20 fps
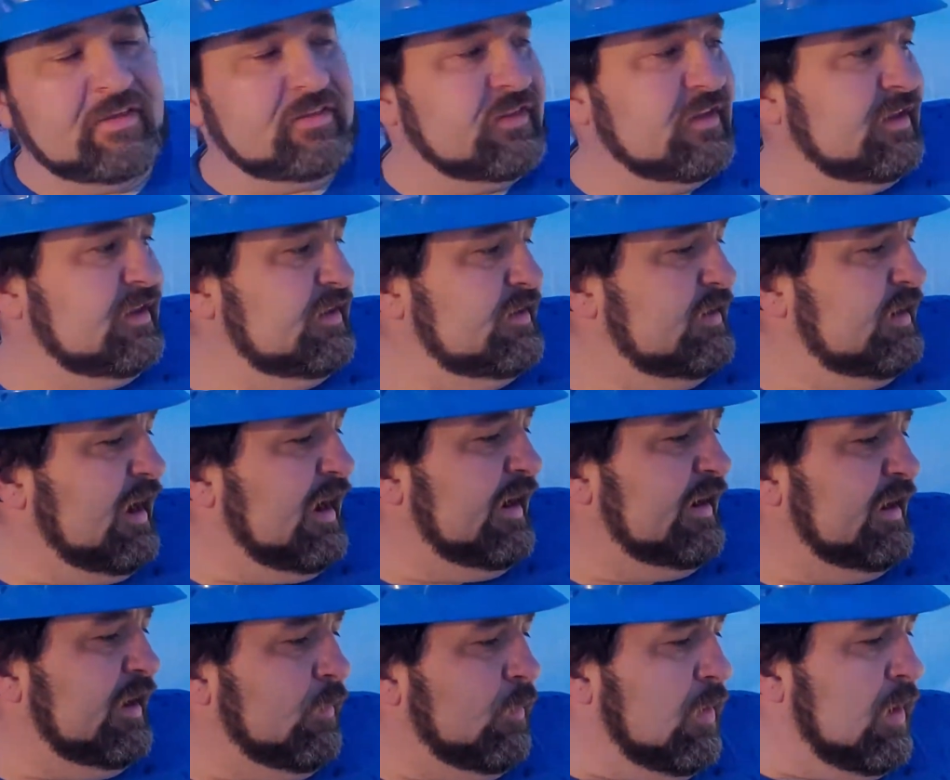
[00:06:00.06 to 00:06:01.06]
the 9
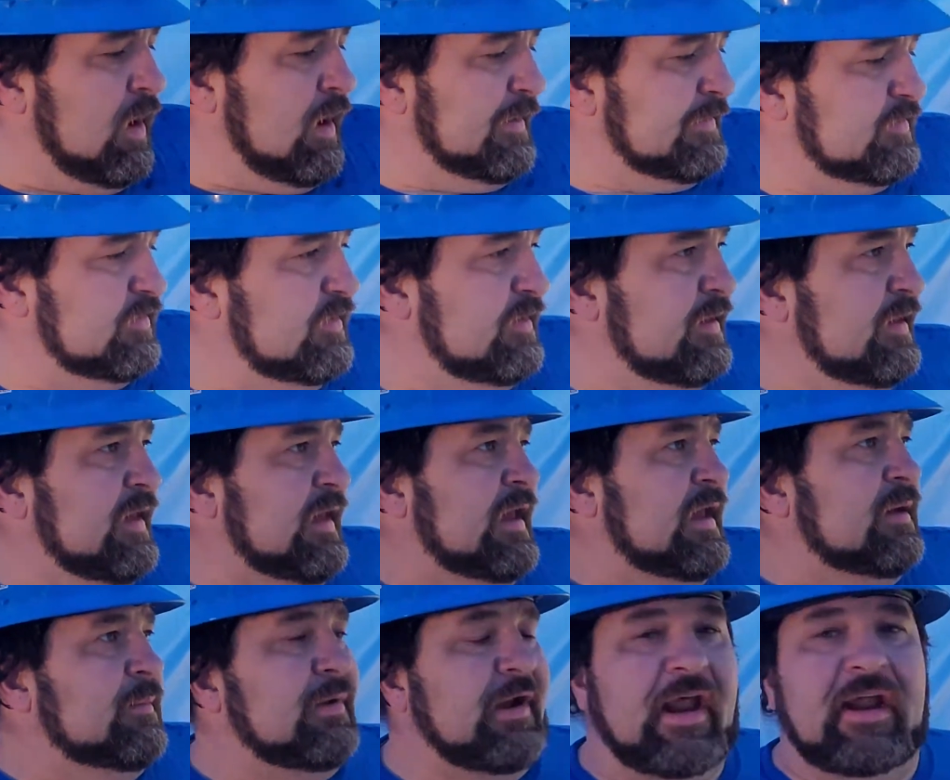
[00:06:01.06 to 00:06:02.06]
I want,
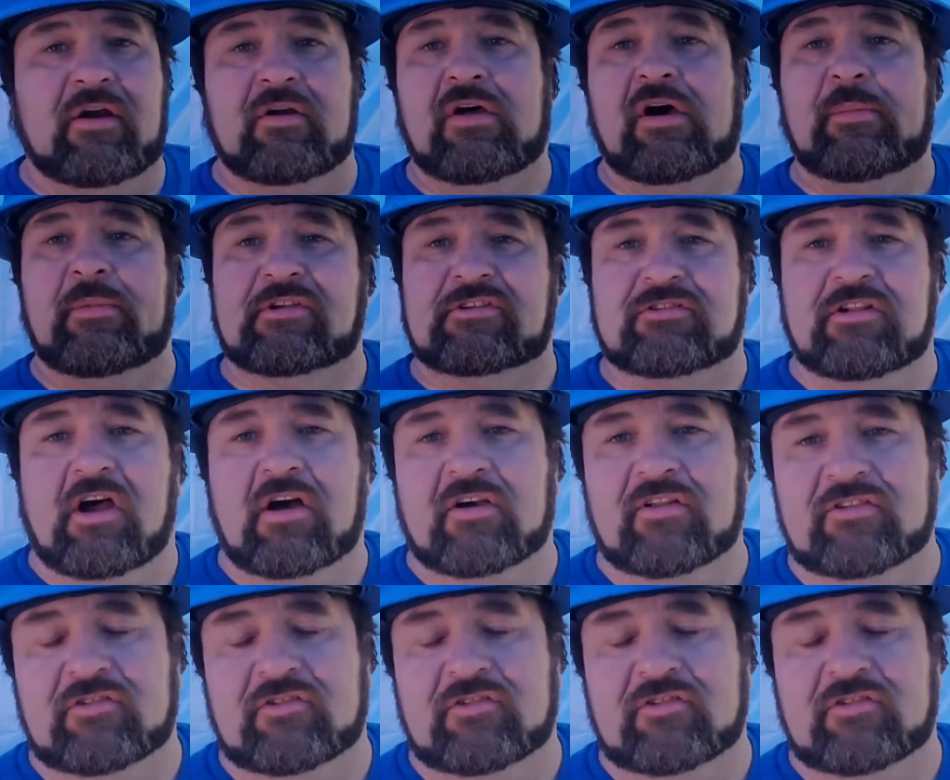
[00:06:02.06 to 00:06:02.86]
but I don't know how much longer this